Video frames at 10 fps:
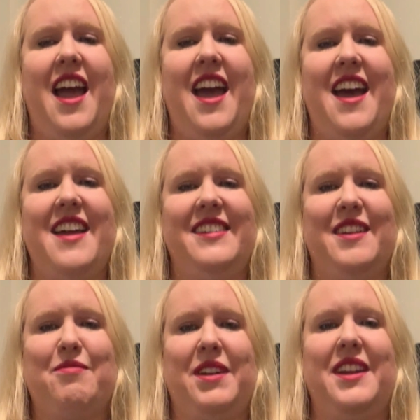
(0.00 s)
and
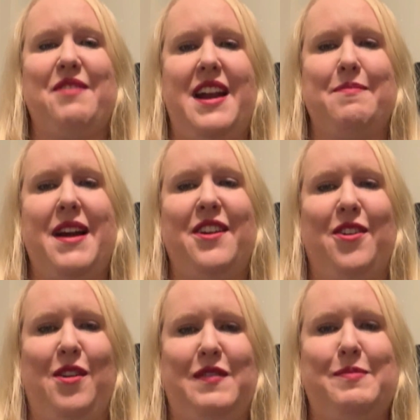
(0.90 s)
it really grated my
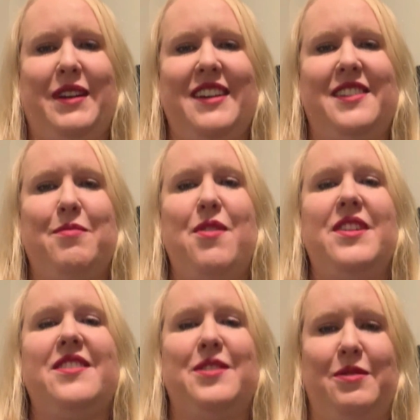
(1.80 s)
nerves because the
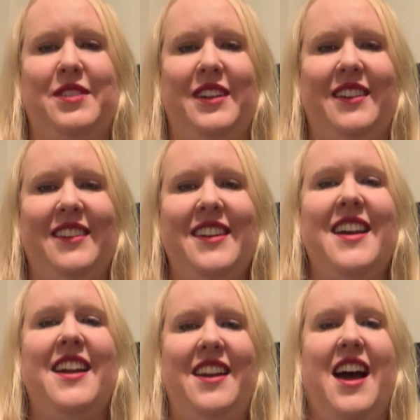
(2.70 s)
word is tutti,
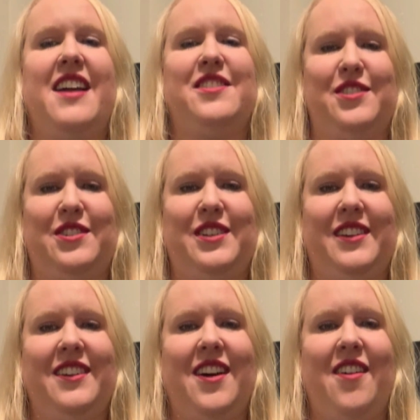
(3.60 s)
not
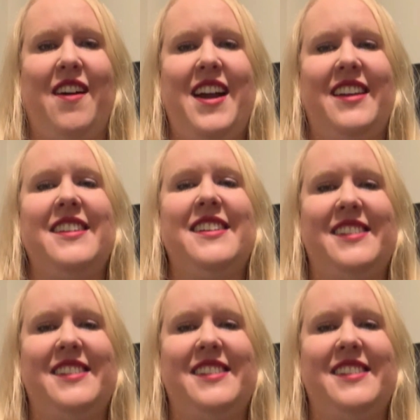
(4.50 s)
tutti. All right.